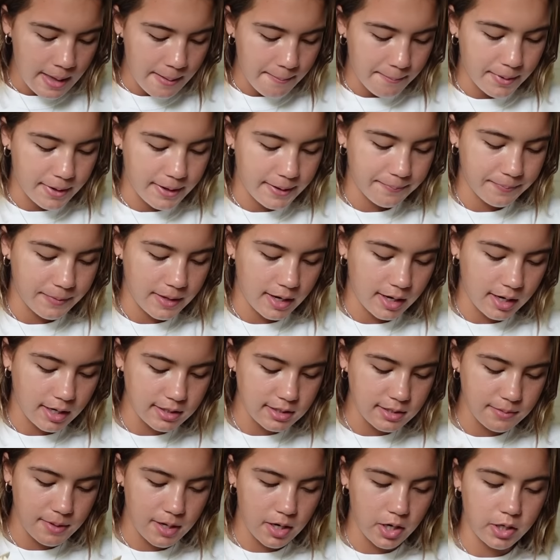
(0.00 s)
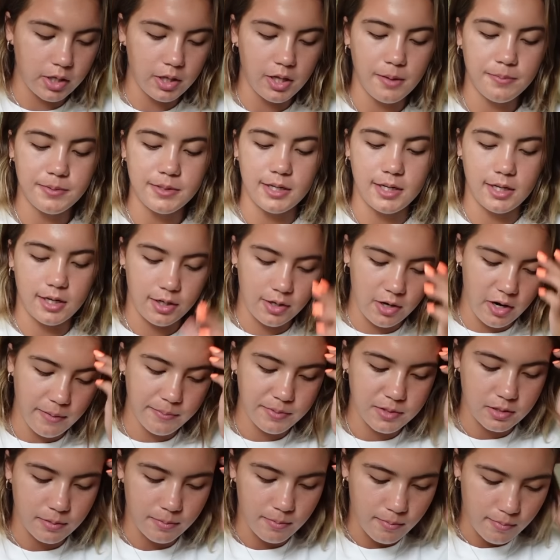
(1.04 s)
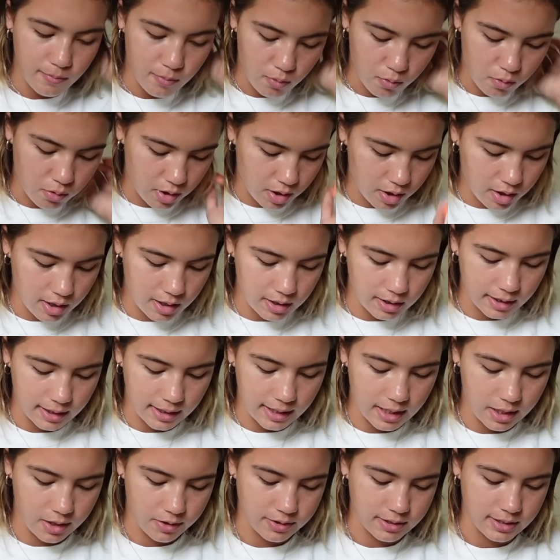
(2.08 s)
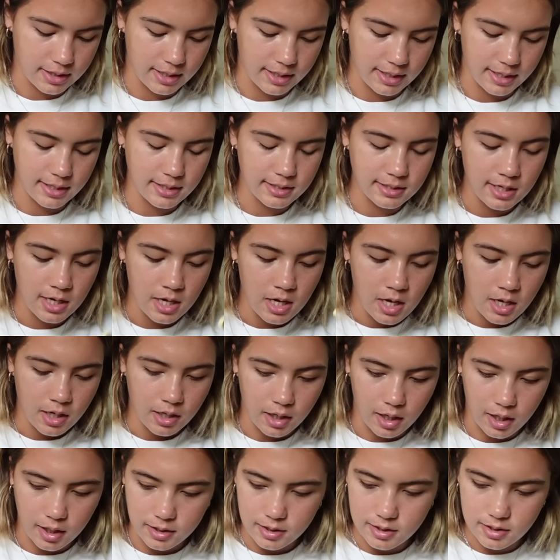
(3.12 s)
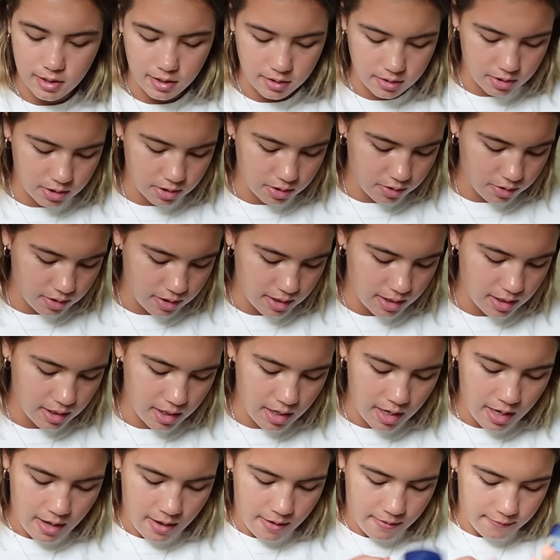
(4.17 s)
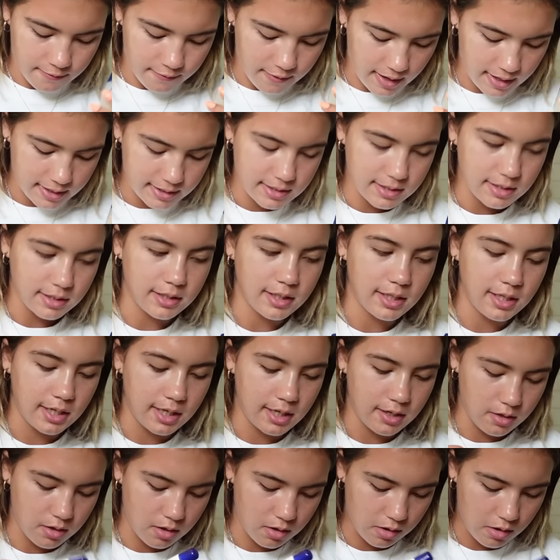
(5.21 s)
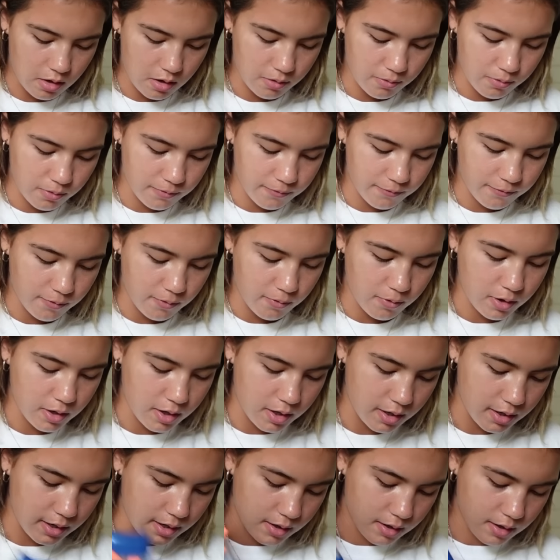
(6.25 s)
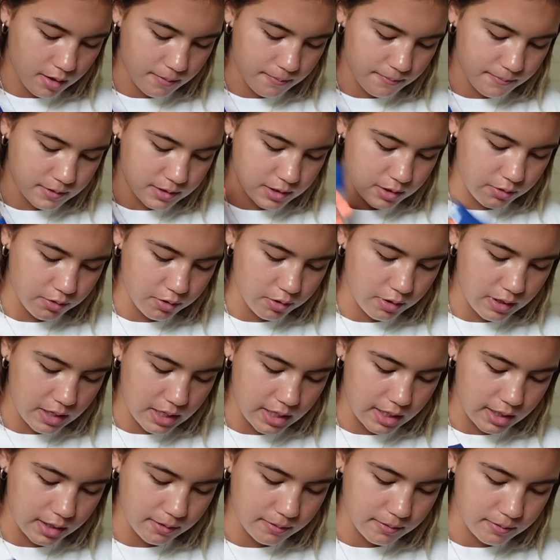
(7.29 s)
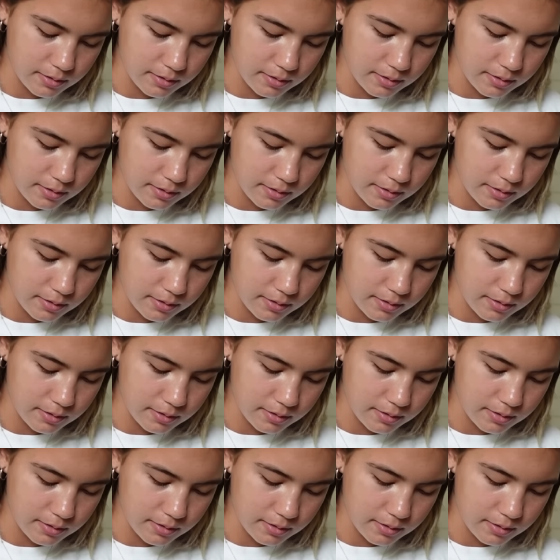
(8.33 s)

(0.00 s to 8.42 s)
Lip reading: But I got some hair clips. I need to grab some more and like hair ties. Got sunscreen, Vaseline, Aquaphor, deodorant,